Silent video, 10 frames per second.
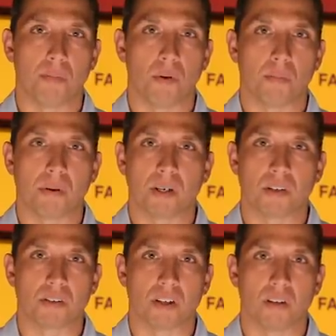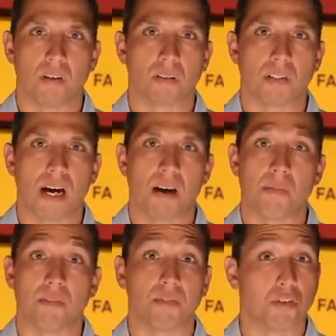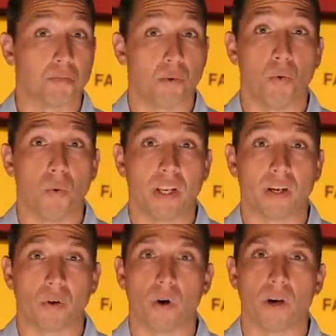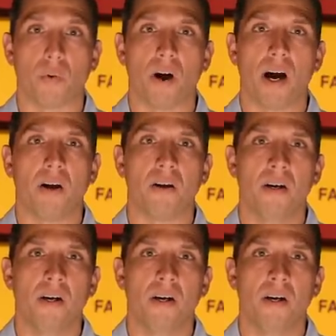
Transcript: bowl appearance in a long time and a first bowl win in quite a while.